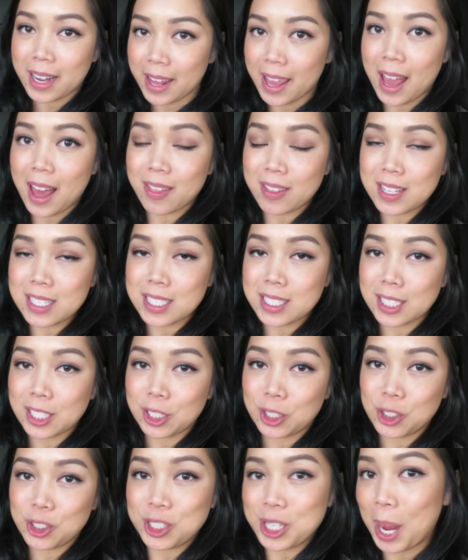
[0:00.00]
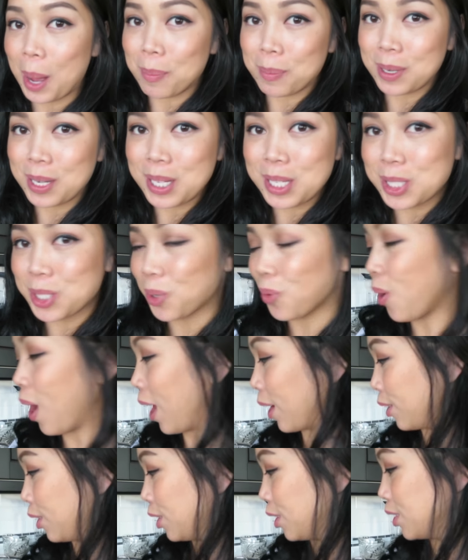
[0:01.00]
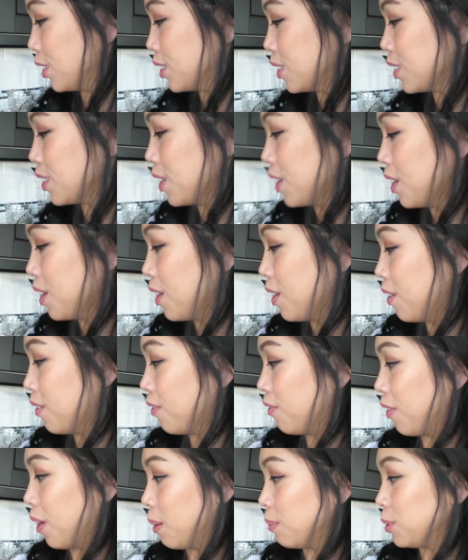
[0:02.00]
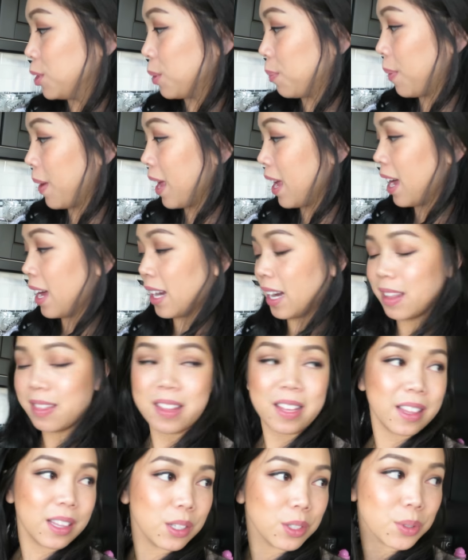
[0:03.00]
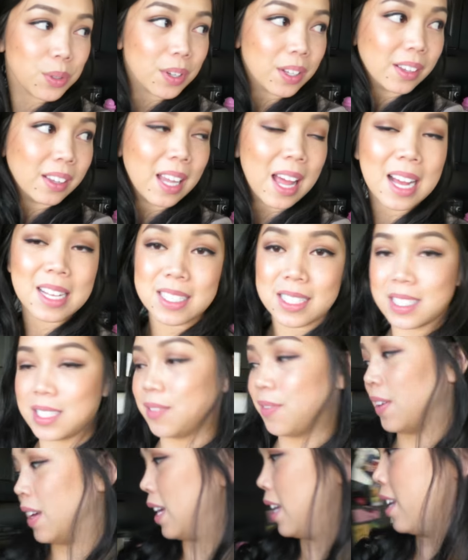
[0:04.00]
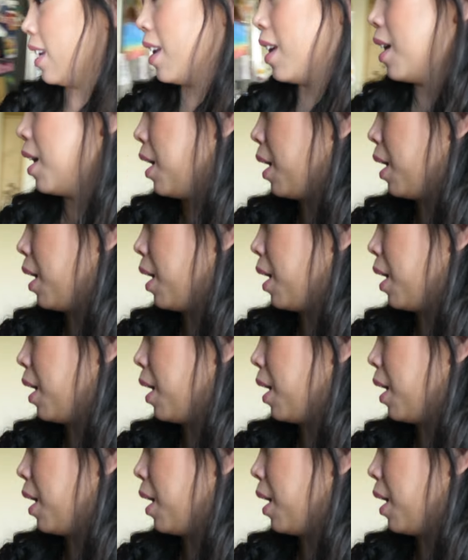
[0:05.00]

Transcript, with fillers: And I had these little Japanese crackers from Japan. I think those were the last of it.